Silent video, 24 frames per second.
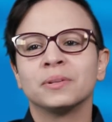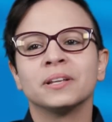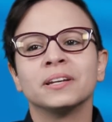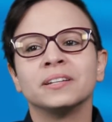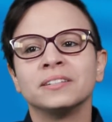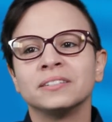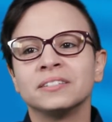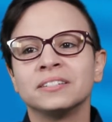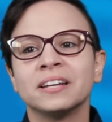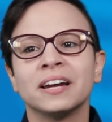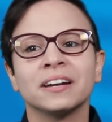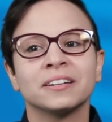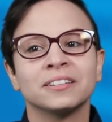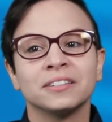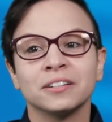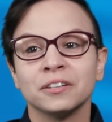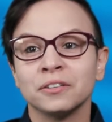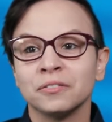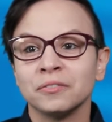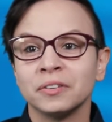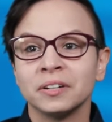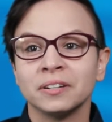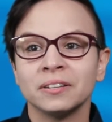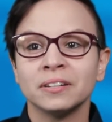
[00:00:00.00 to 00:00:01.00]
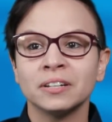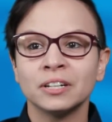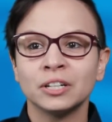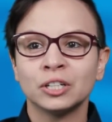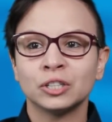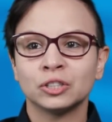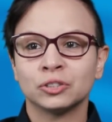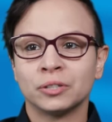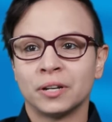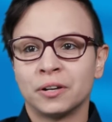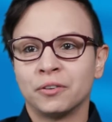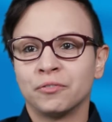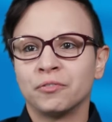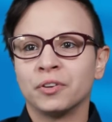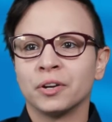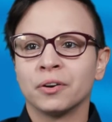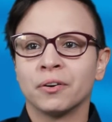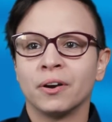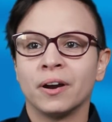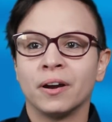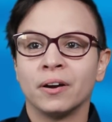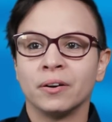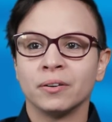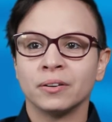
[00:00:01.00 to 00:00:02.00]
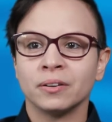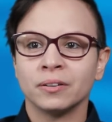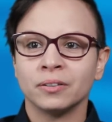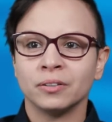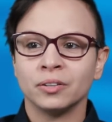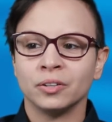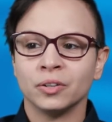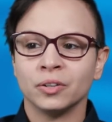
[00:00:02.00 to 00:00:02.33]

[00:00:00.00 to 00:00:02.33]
play detective and try to figure out,